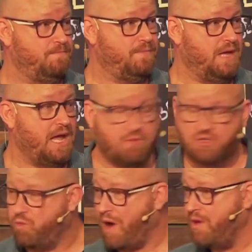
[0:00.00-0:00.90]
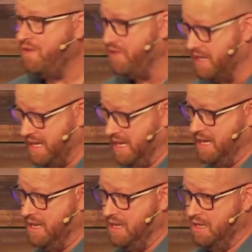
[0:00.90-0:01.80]
He was worried for the king.
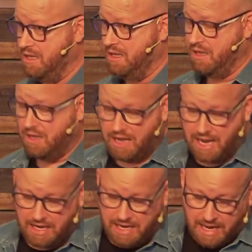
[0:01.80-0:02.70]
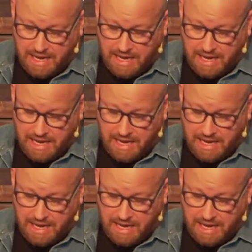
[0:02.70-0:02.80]
And